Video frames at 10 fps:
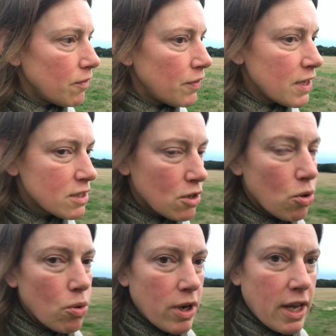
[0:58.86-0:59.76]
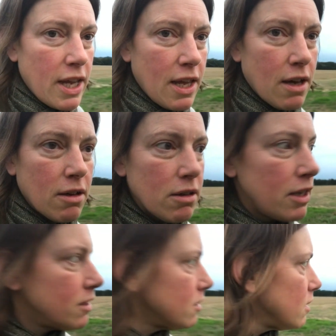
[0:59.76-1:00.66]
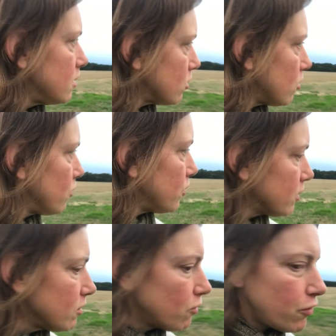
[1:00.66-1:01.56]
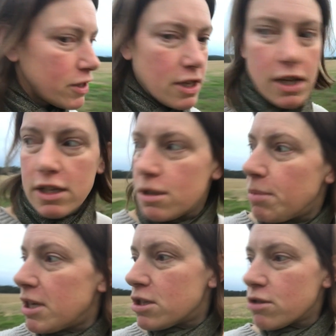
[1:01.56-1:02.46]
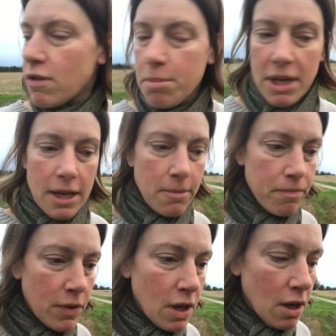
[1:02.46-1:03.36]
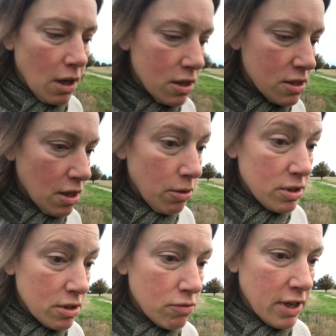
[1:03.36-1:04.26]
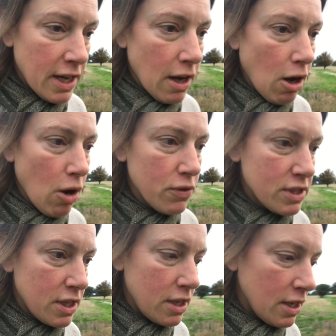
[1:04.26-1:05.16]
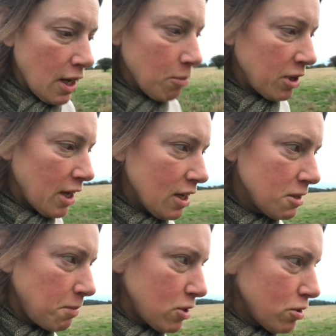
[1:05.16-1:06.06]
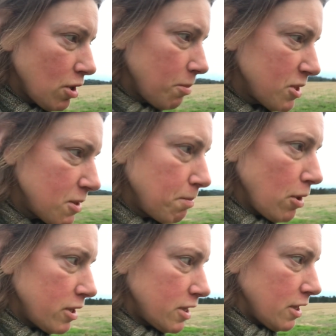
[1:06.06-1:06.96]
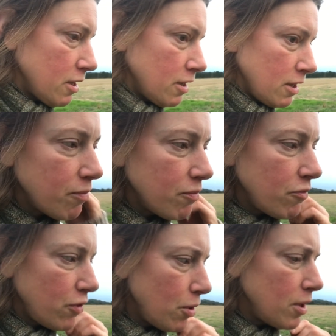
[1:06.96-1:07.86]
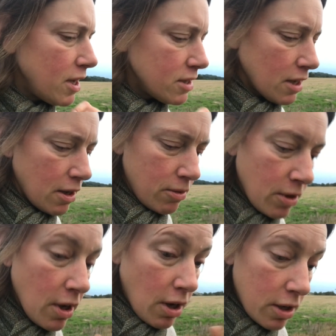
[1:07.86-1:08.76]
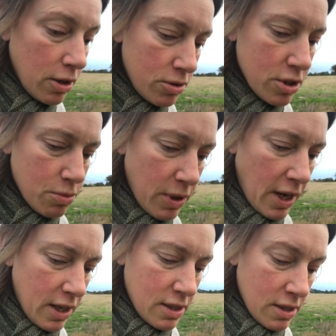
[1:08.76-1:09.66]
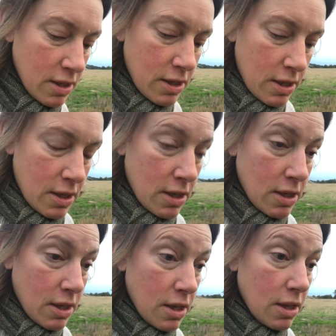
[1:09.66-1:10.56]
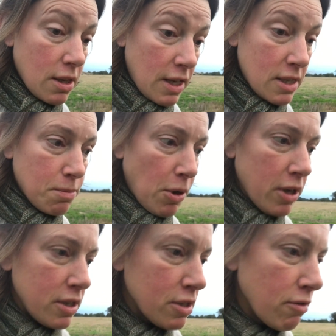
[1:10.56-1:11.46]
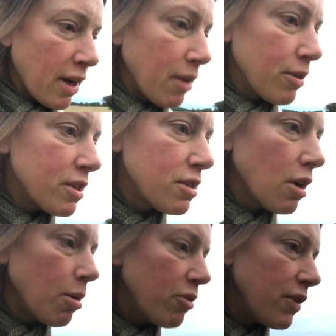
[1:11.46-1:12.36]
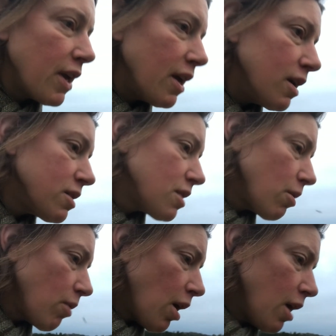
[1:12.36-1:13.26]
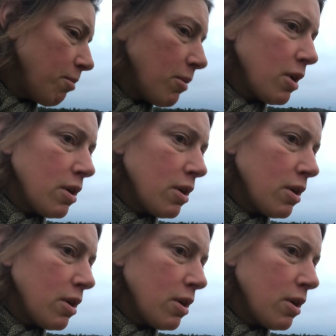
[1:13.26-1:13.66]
this corner here is sort of doesn't fit in. It's a bit scrubby, and so it really get harvested. And we get a special type of spider. A few years ago, I noticed we had these spiders around this time of year. So I'm